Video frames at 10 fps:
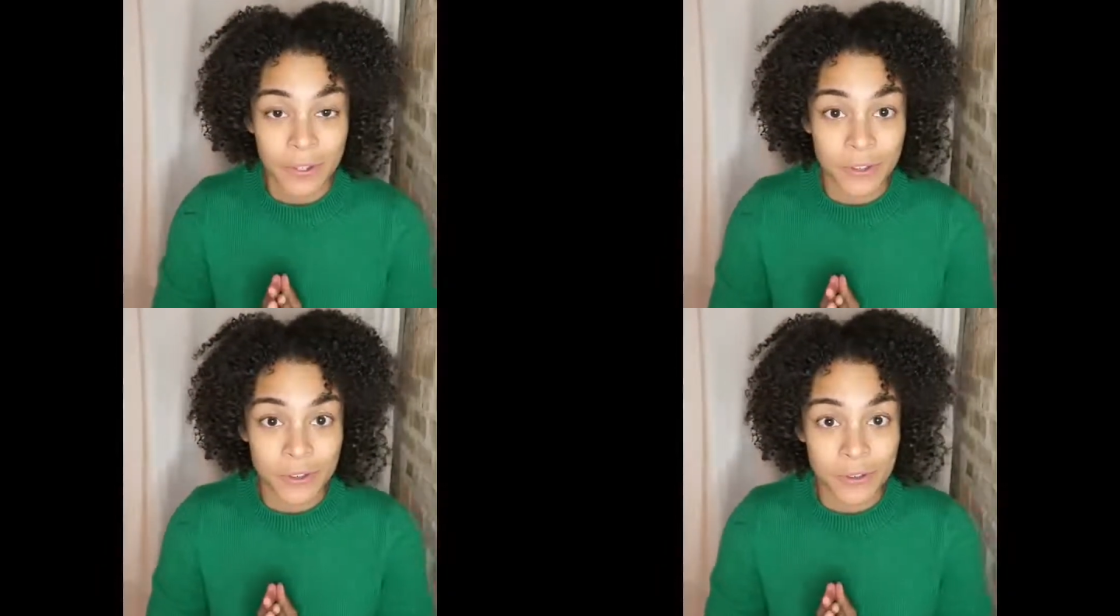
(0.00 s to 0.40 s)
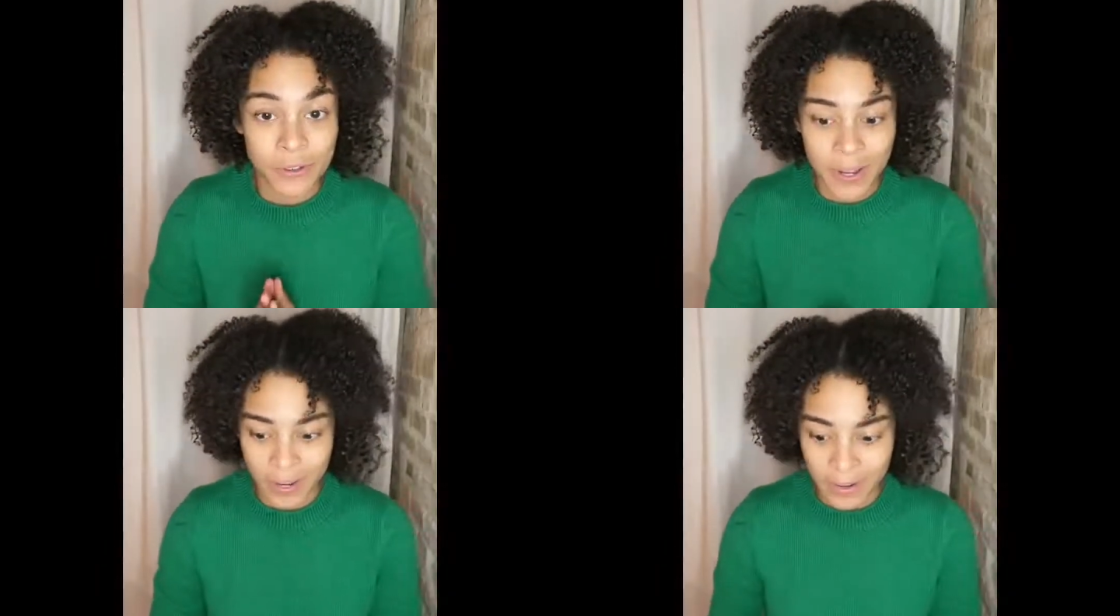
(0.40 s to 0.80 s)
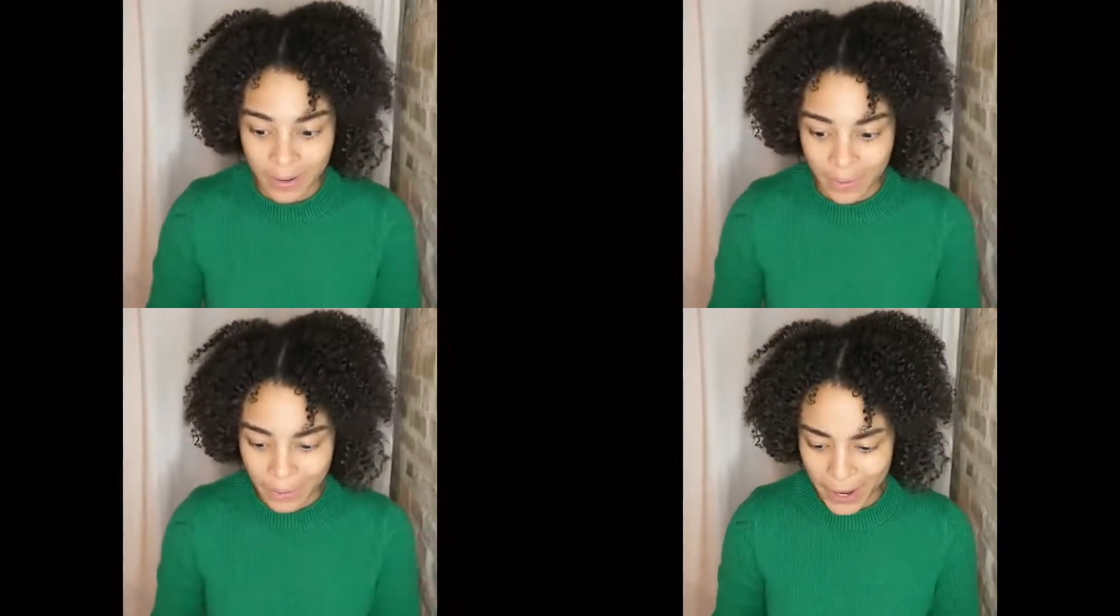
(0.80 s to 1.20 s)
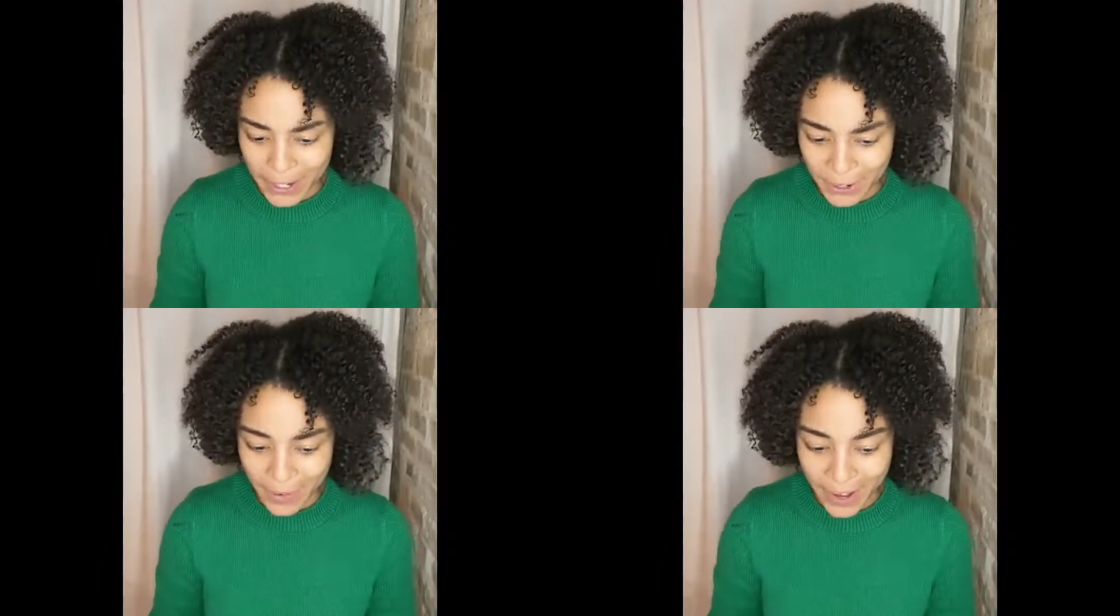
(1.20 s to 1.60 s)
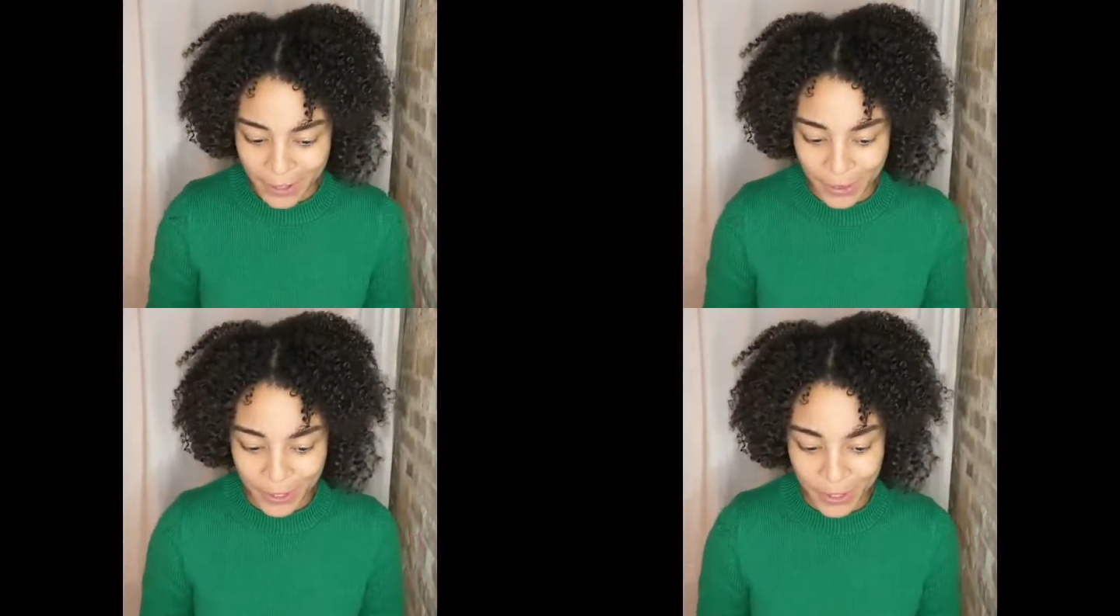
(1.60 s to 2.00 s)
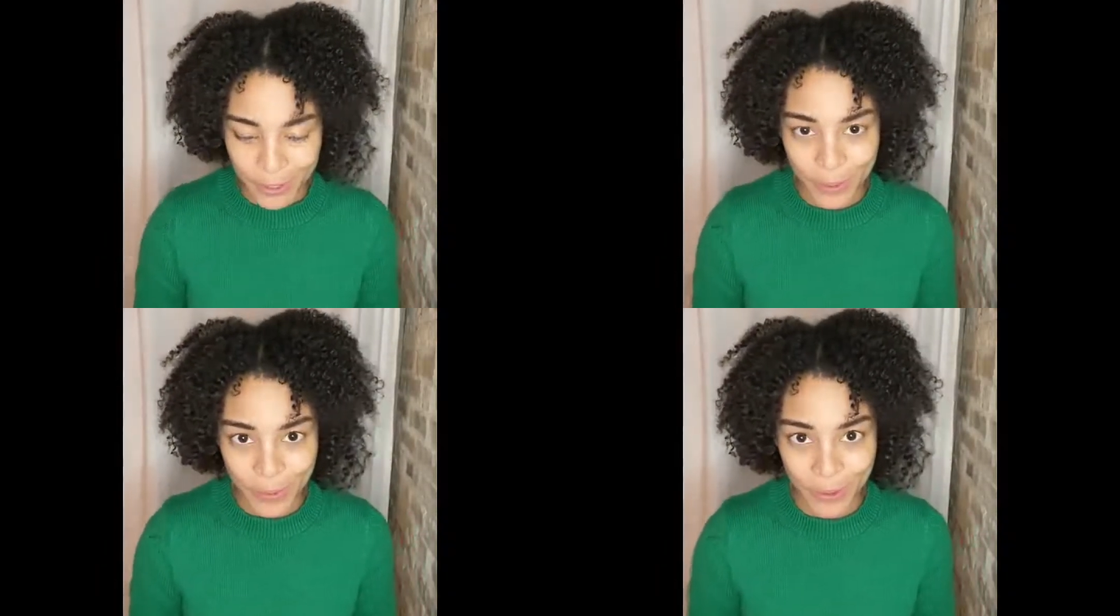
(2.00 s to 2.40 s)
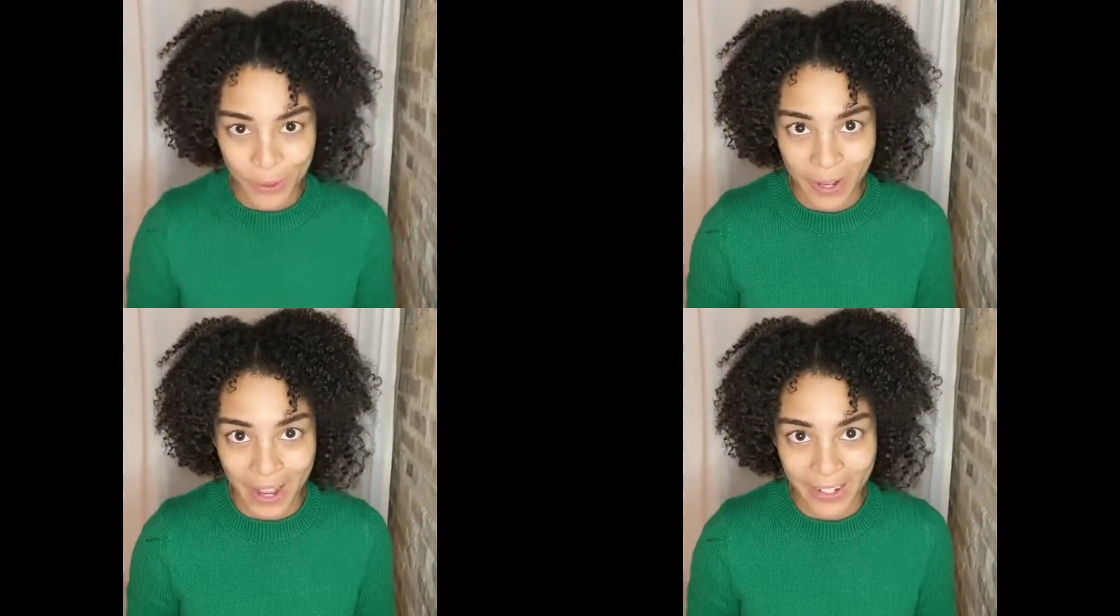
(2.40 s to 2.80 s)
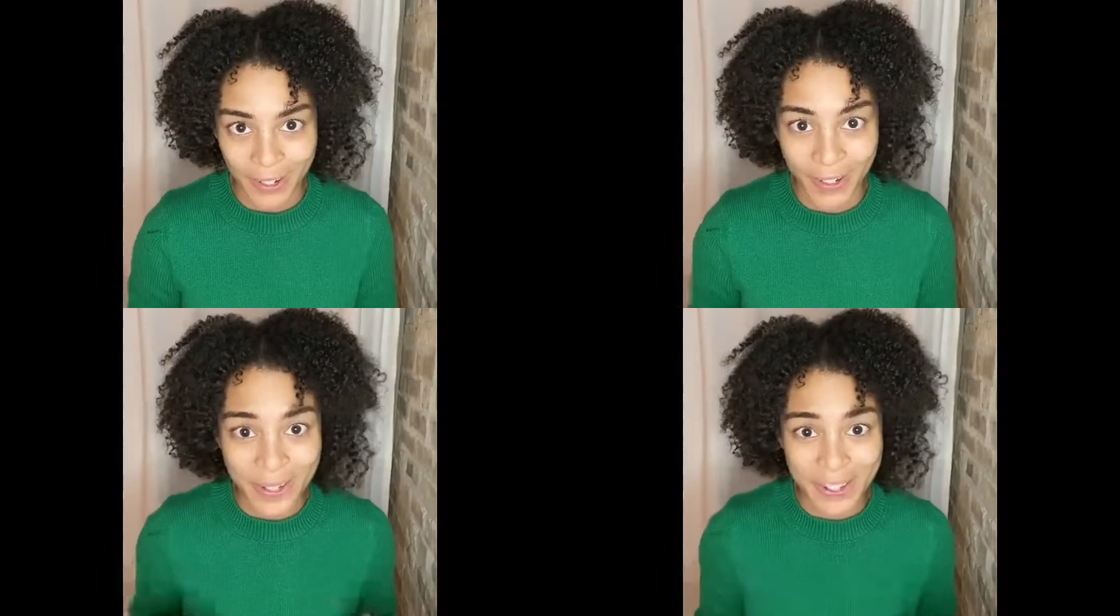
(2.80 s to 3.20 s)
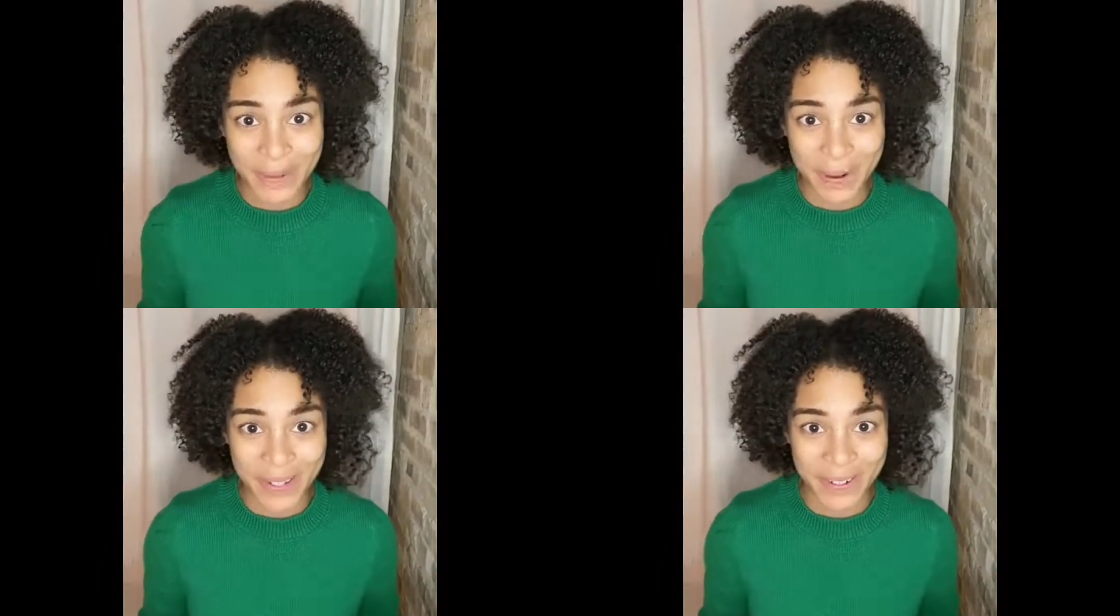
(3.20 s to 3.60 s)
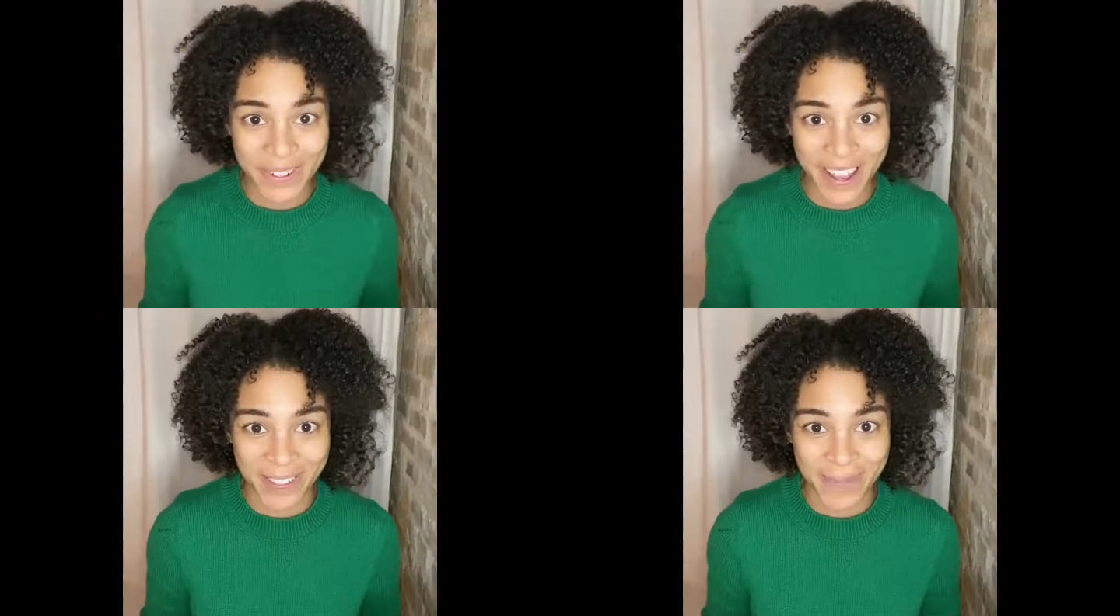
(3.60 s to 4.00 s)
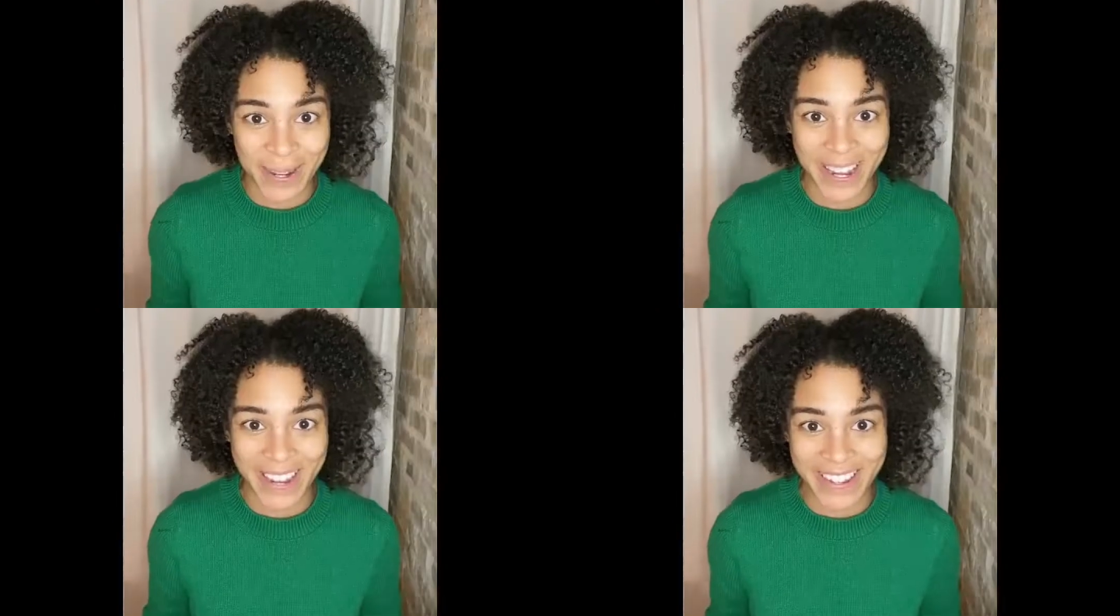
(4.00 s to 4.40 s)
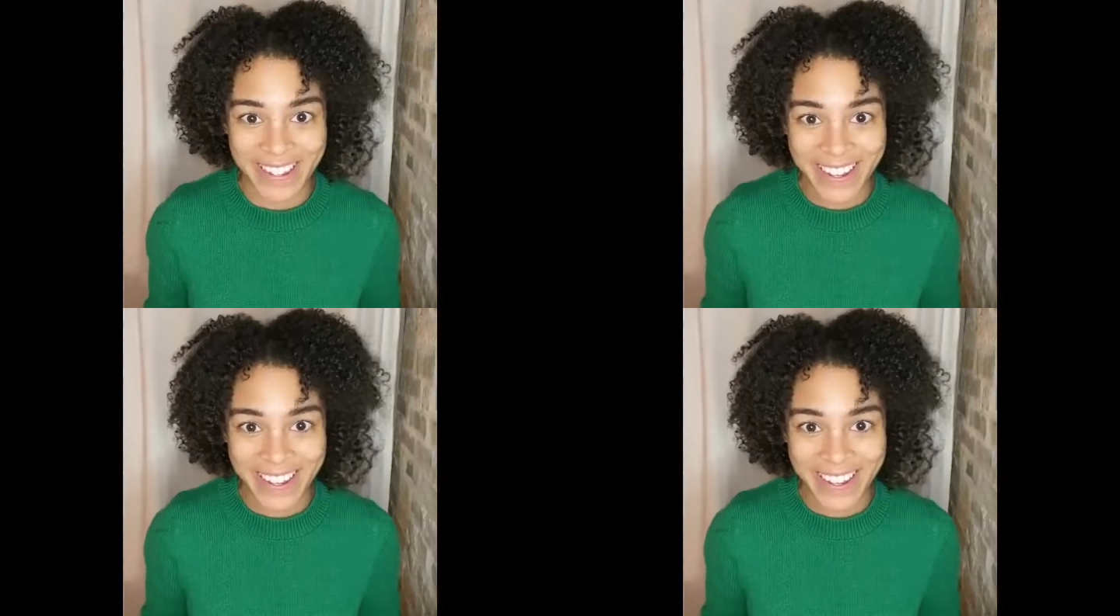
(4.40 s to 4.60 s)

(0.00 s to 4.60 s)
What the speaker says: you can impress your friends with this super cool cocktail. Or you can just impress yourself because